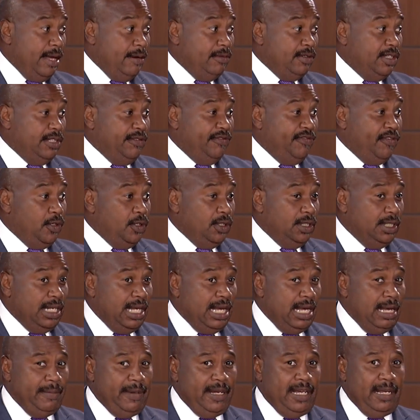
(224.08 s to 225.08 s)
that was the first
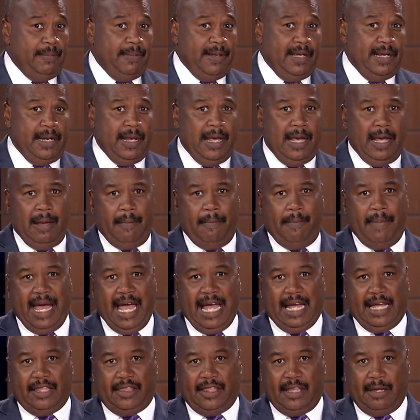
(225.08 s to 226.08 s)
time he had been
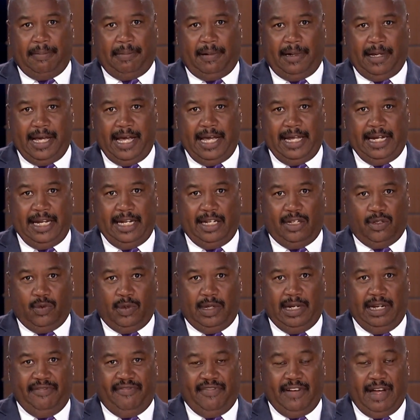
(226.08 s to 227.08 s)
back at that plant in
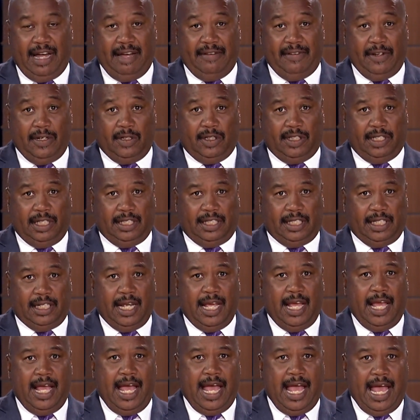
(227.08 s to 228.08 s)
25 years since that
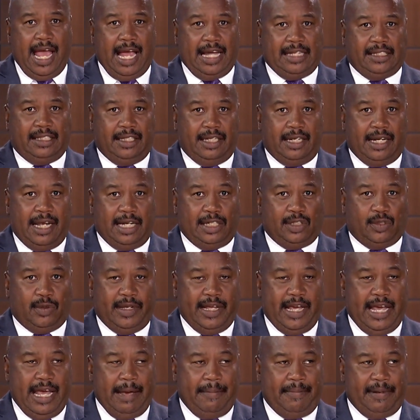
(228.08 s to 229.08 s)
accident
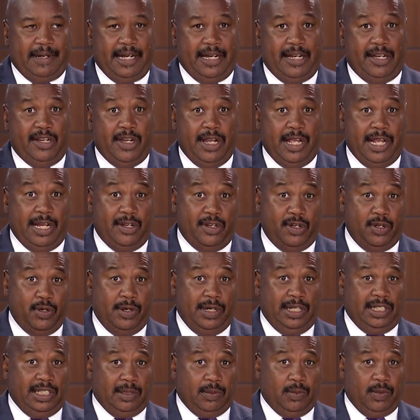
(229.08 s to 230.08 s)
actually happened. And in
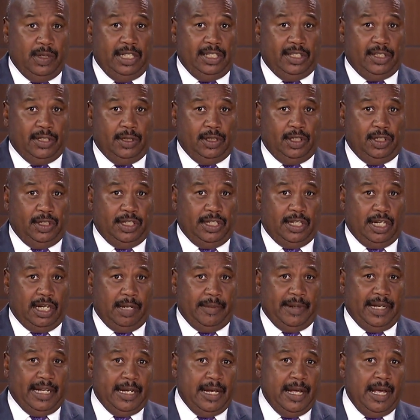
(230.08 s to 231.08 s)
doing some research, you talk
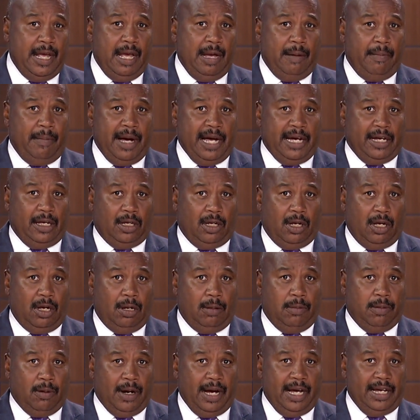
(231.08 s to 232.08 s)
about Michael
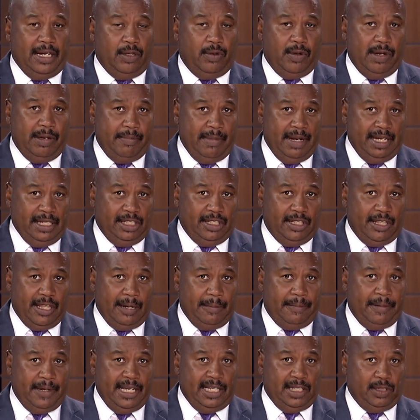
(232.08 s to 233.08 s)
Albright, who we mentioned in
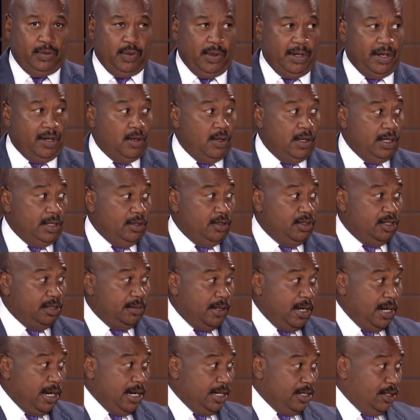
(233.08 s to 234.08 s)
that piece. We were going through some
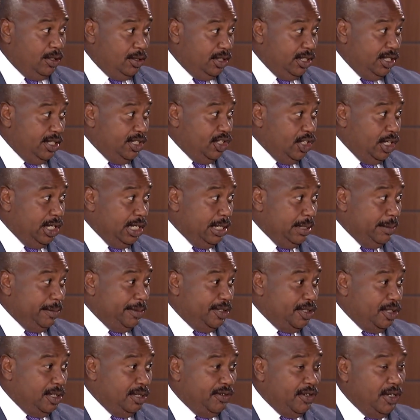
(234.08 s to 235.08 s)
articles in the Charlotte
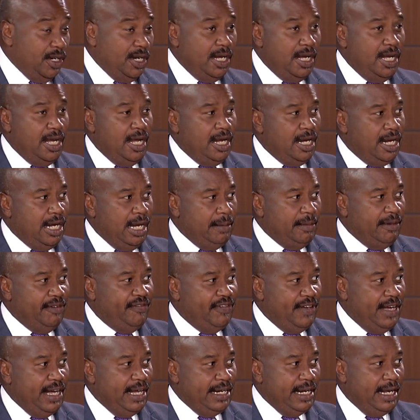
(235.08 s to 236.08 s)
Observer. -huh. Come to
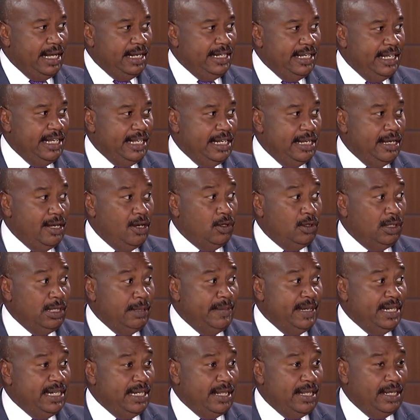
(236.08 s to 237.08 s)
find out, he had only
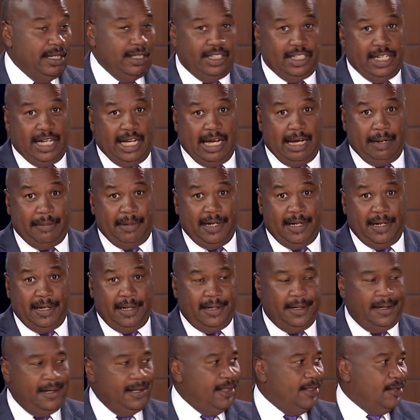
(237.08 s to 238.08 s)
been on that job
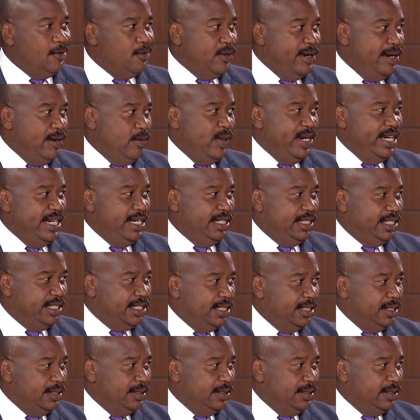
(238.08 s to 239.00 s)
three weeks.